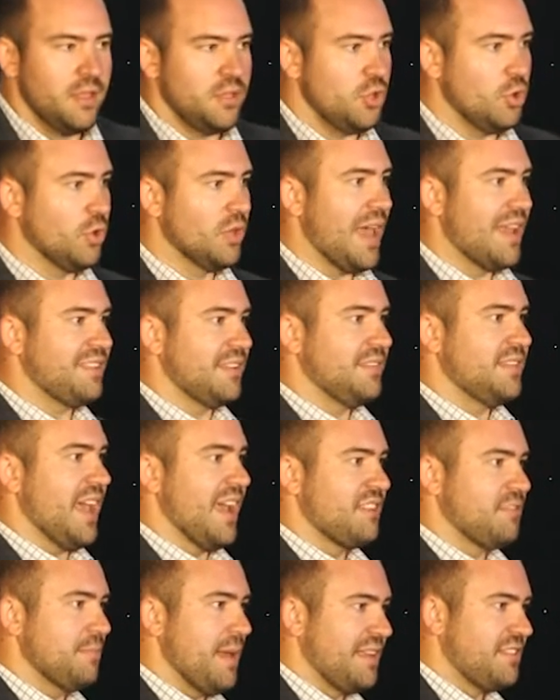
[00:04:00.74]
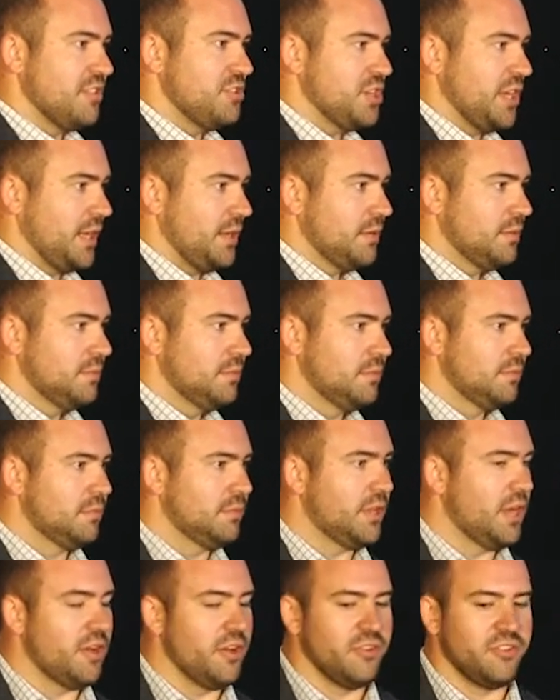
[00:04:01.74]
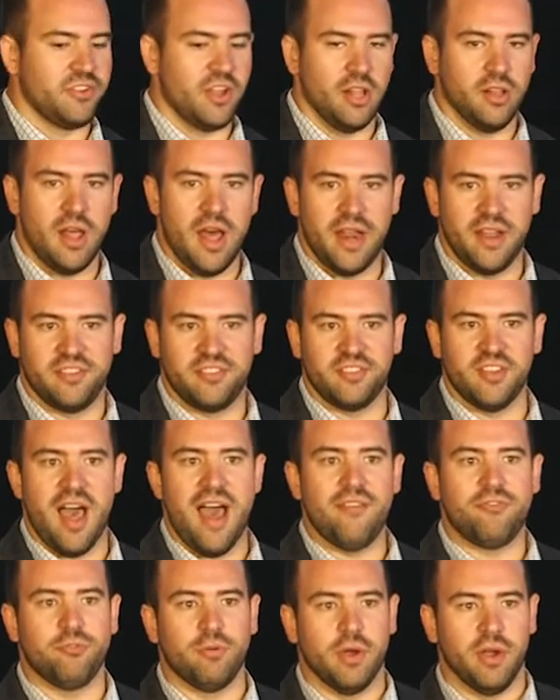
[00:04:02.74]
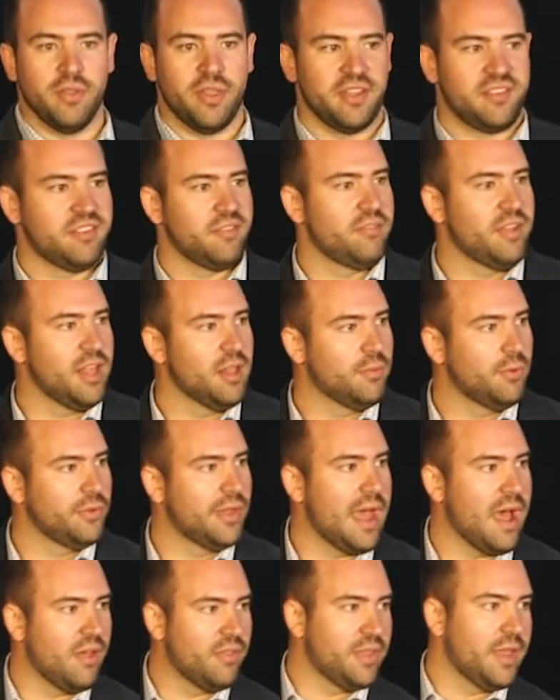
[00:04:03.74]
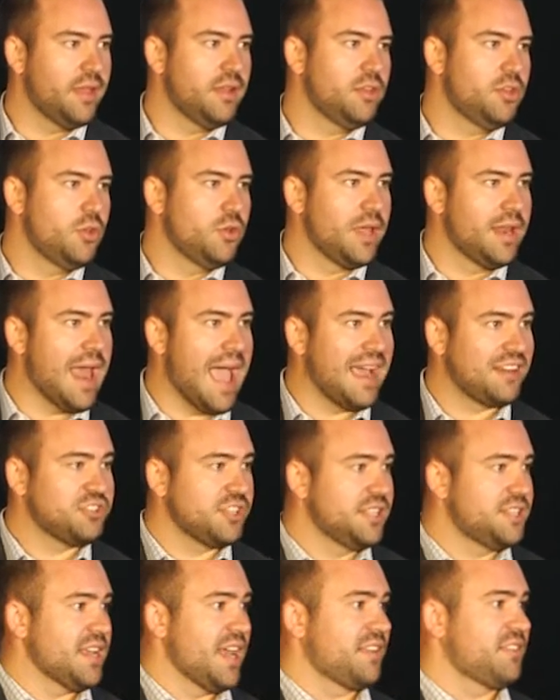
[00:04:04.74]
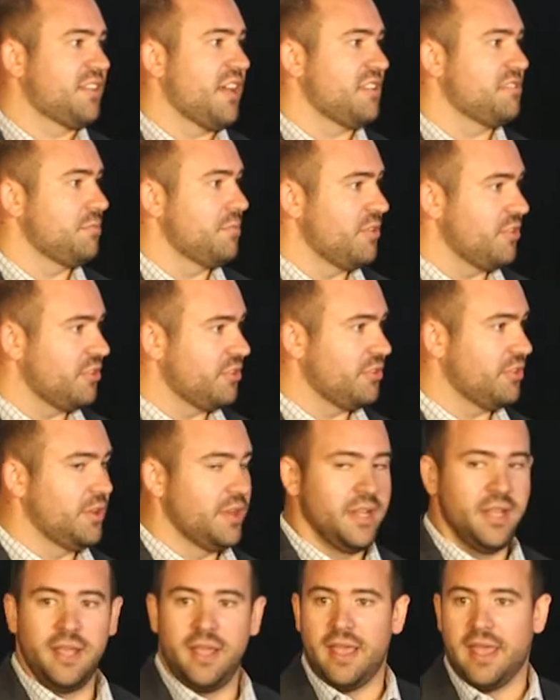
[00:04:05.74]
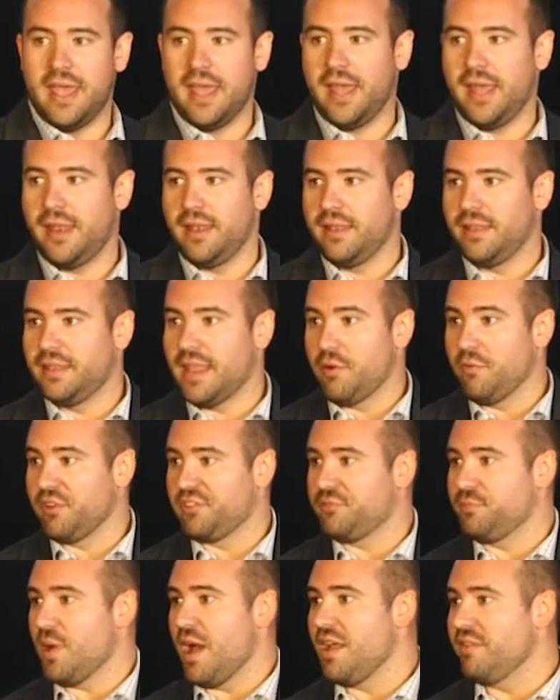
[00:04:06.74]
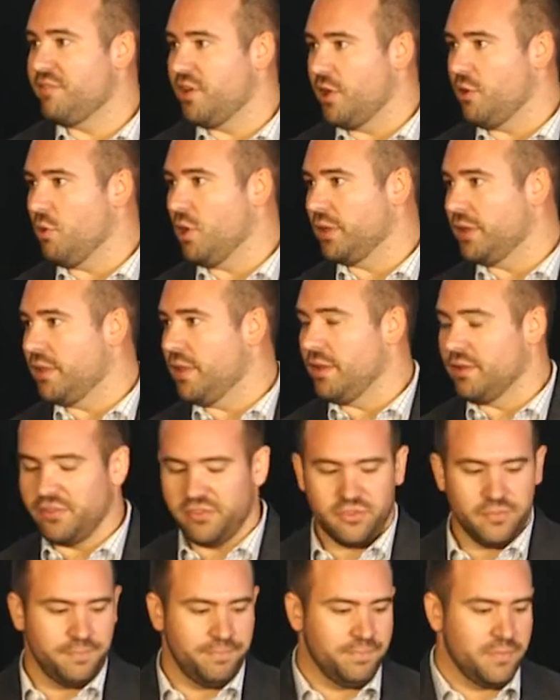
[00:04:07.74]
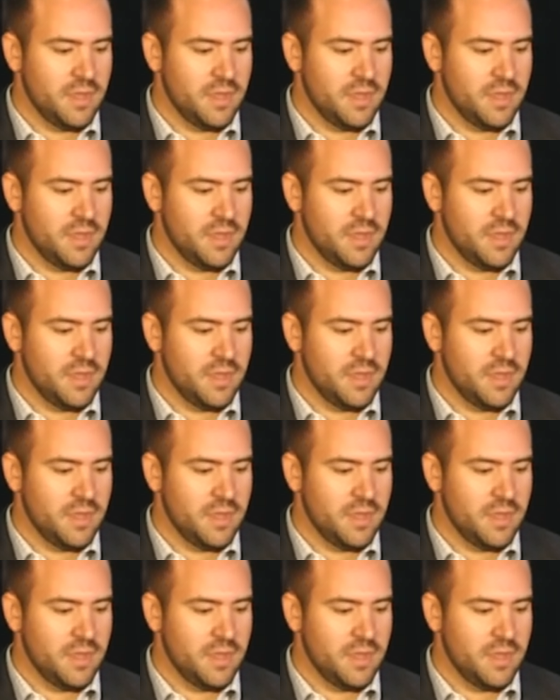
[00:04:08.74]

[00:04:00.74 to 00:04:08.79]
Utilizing text messaging. There's a lot of software that's available now that you can actually text customers, and they respond very well to those.